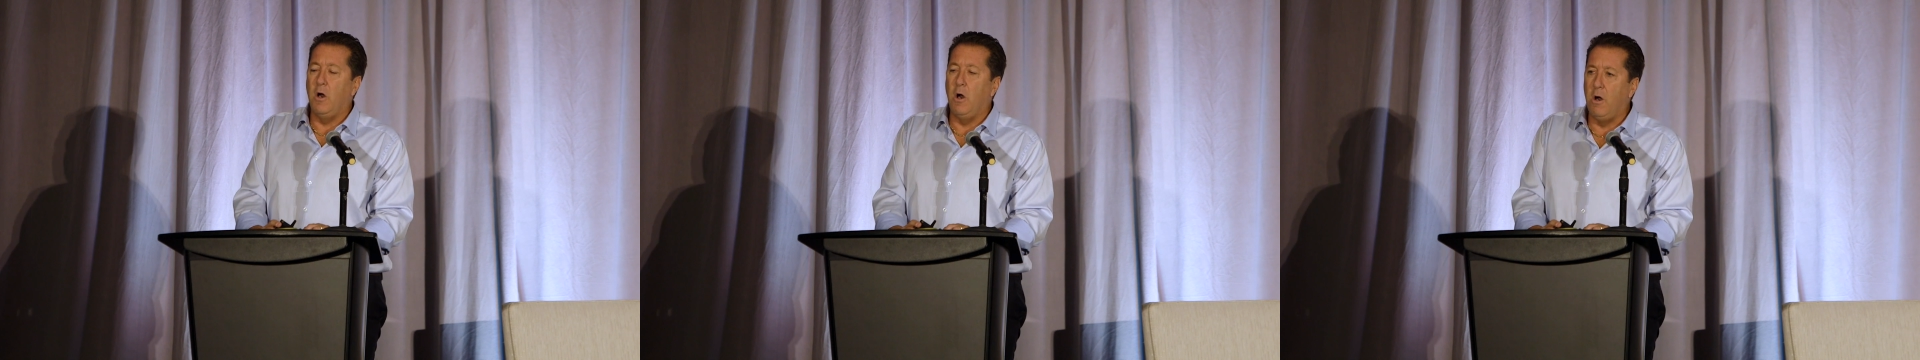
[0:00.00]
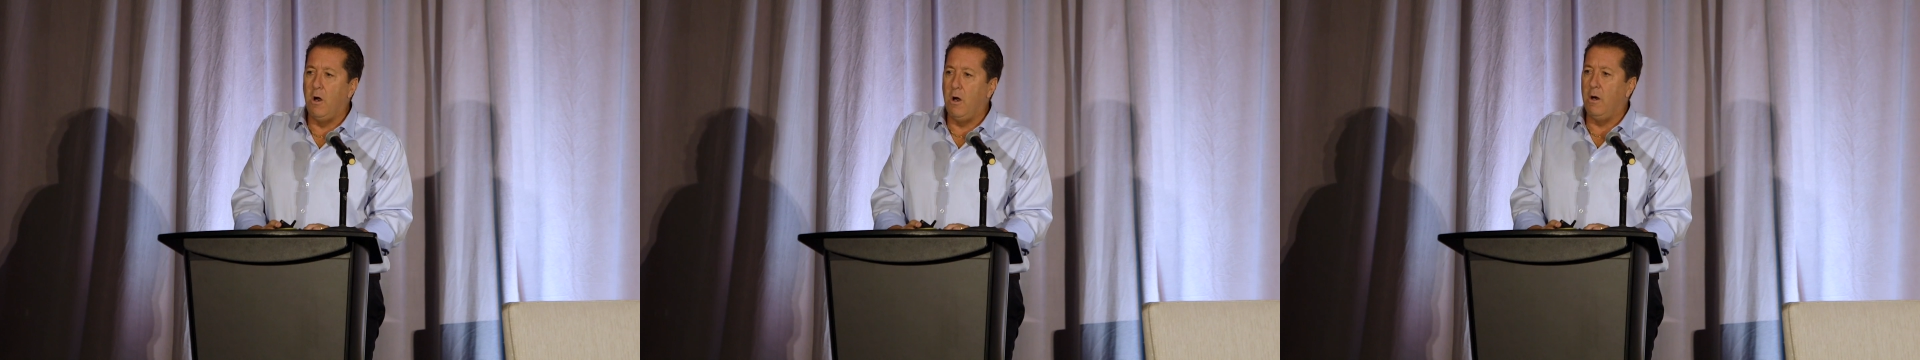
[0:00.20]

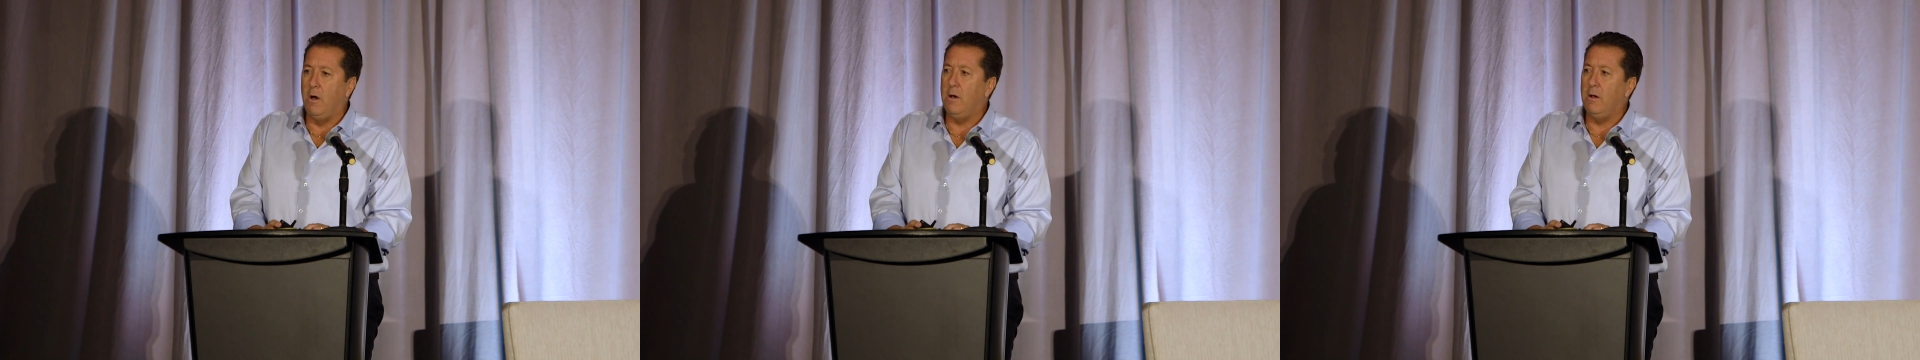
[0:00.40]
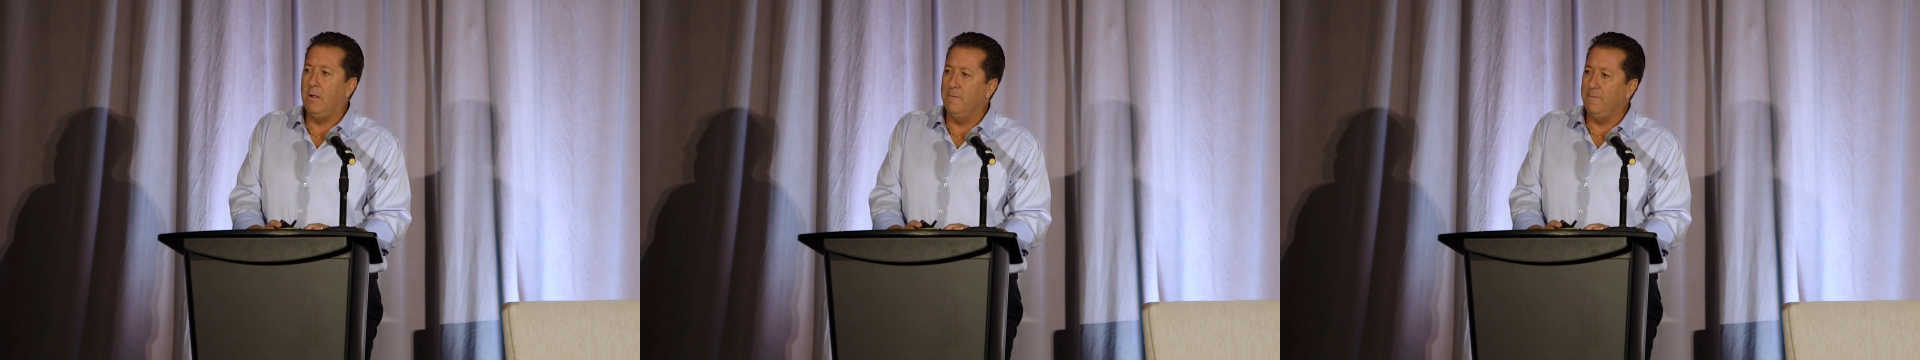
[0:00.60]

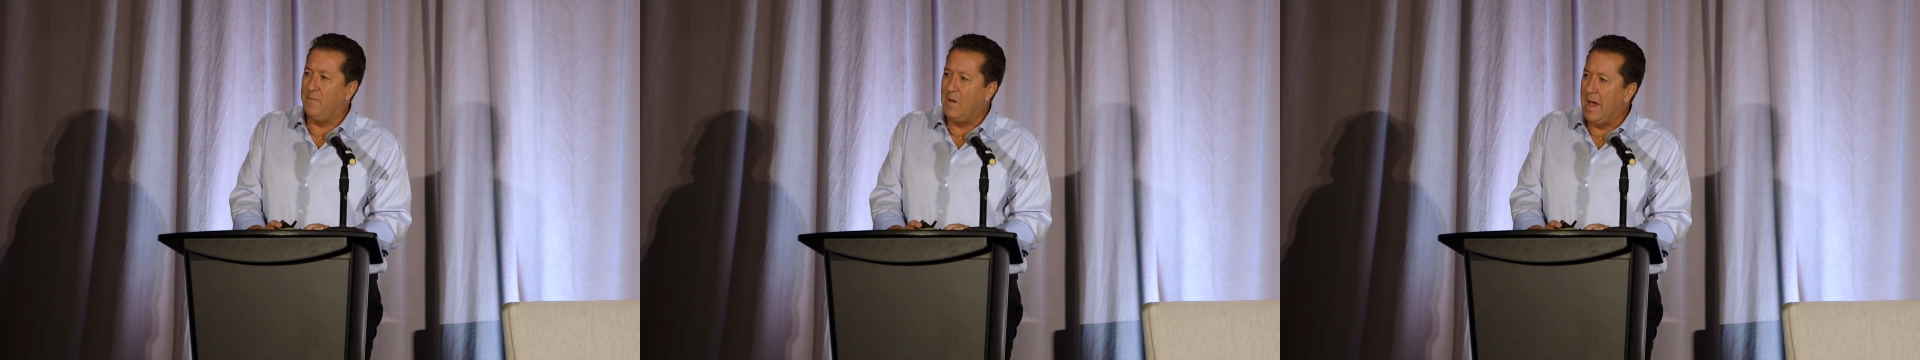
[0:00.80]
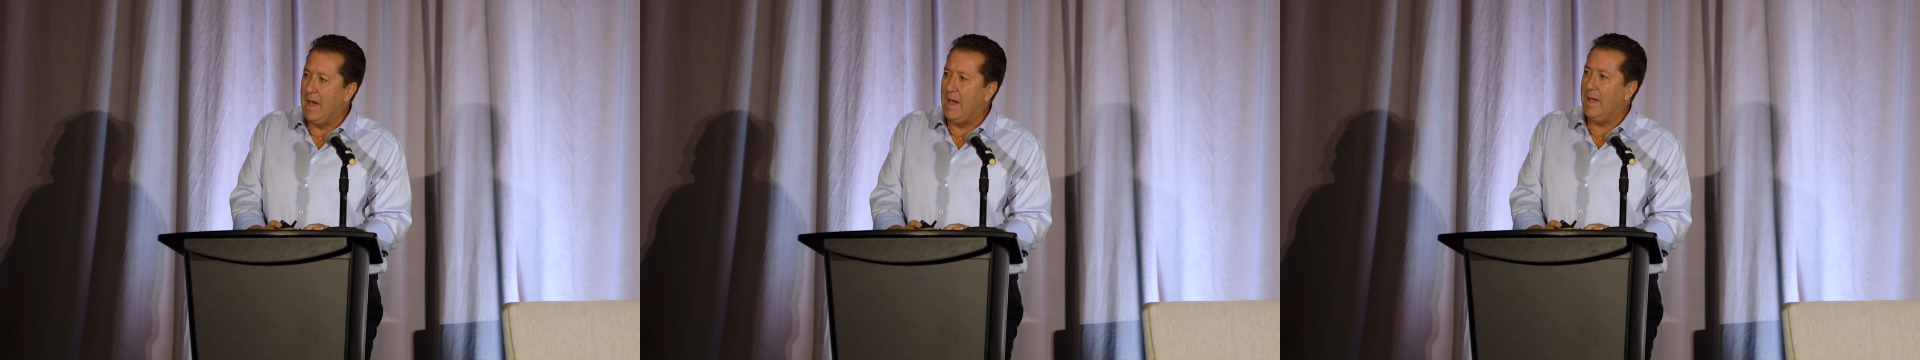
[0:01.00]
all
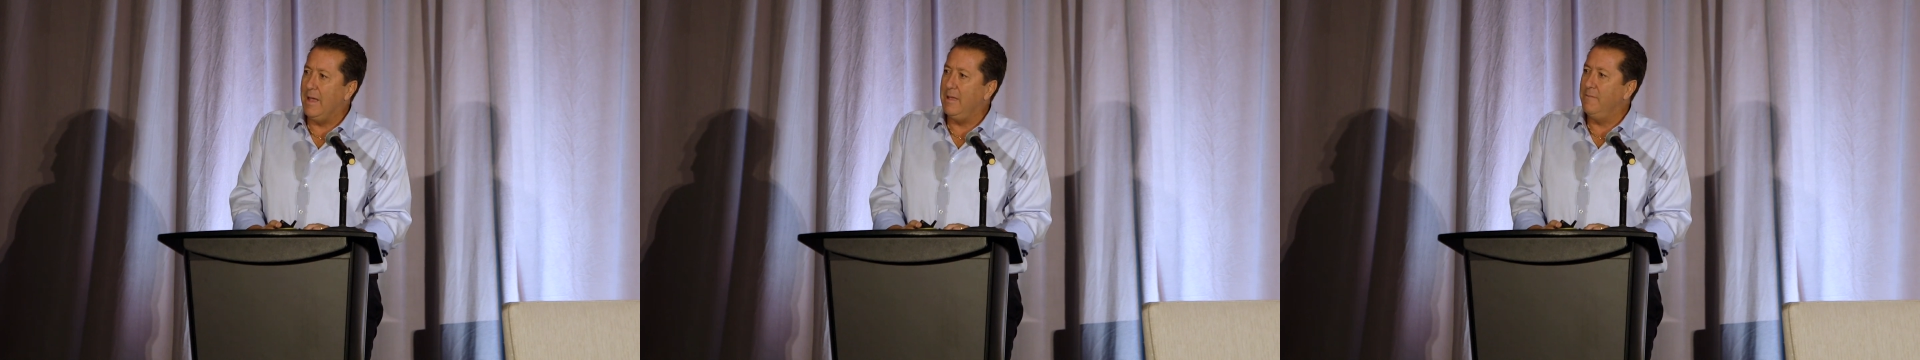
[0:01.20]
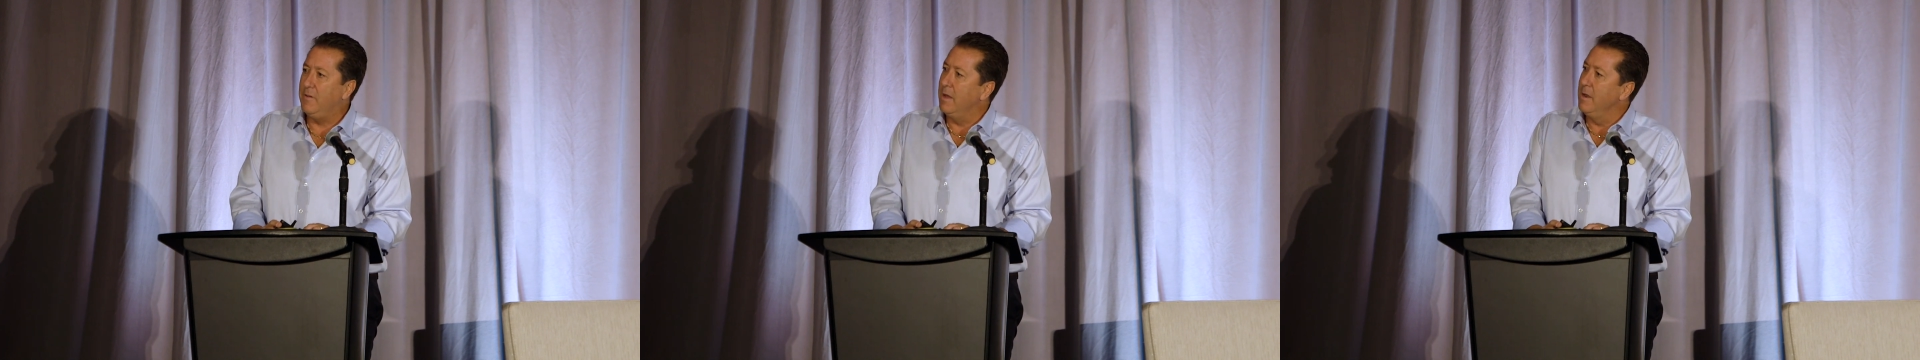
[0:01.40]

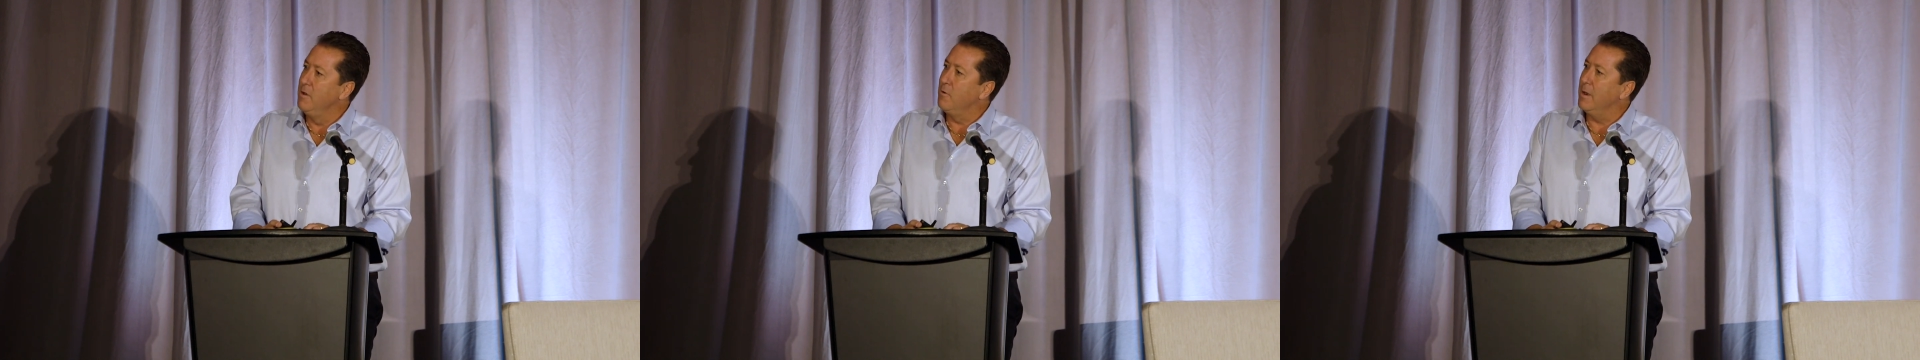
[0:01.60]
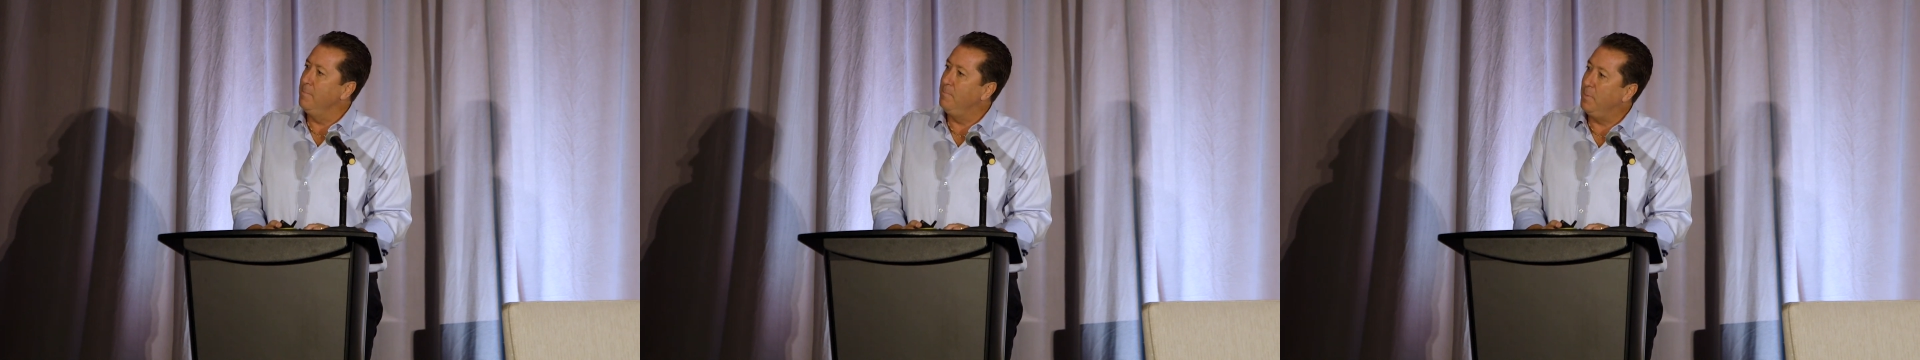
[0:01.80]
500